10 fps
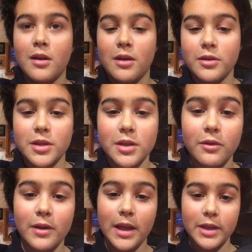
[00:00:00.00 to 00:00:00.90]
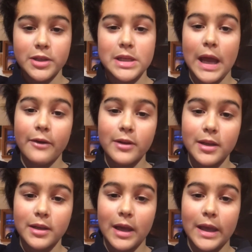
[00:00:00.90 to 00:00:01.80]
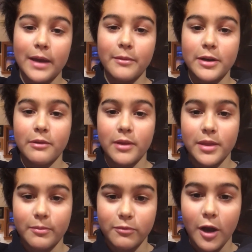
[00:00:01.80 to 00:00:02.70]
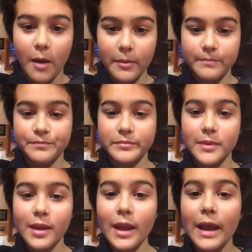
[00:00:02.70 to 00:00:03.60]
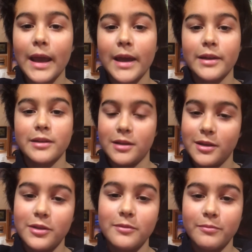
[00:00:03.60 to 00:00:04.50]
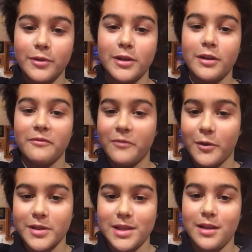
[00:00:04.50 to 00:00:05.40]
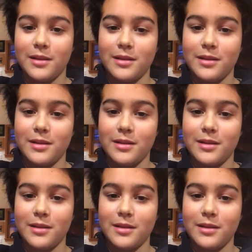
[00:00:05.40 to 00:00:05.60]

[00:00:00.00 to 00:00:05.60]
just go an inch down in diameter with the prop and put it on 4-cell.